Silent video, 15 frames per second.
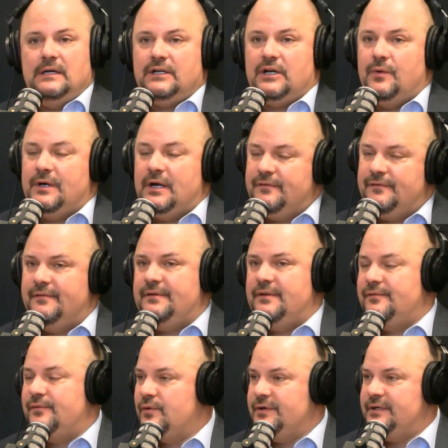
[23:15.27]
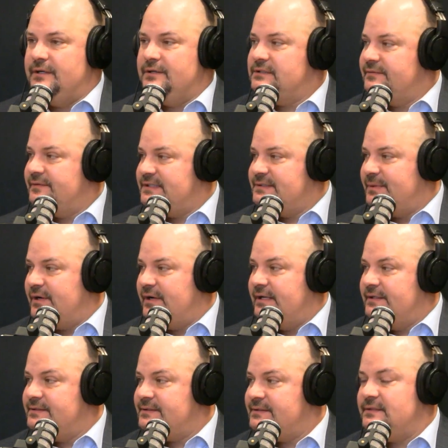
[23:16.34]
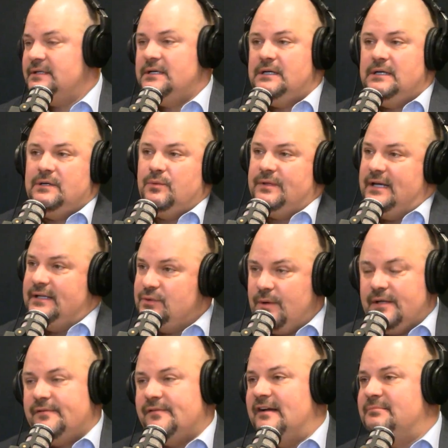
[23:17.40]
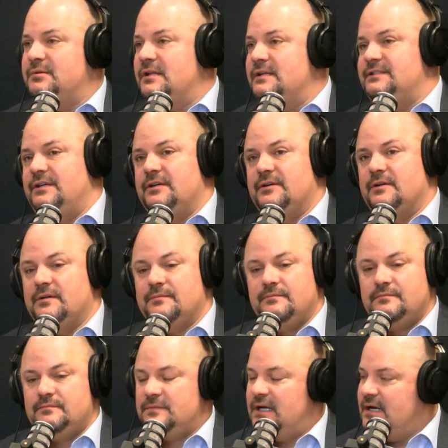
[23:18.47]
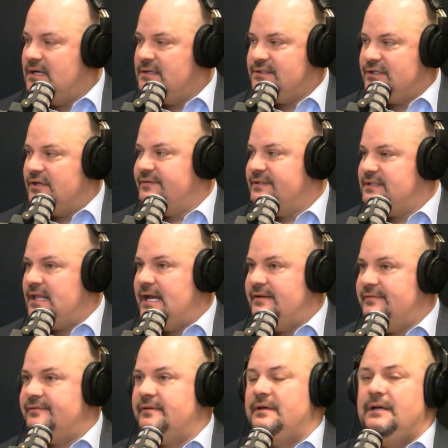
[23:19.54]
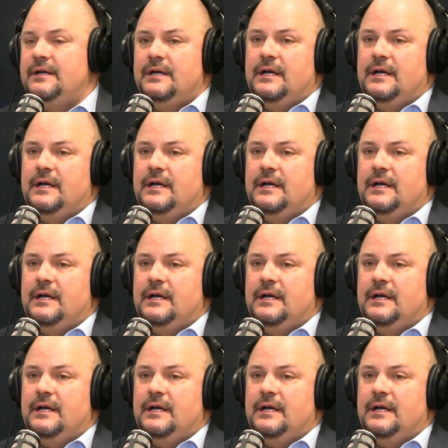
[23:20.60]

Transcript: going on 54 years of experience with that 25+ year service life.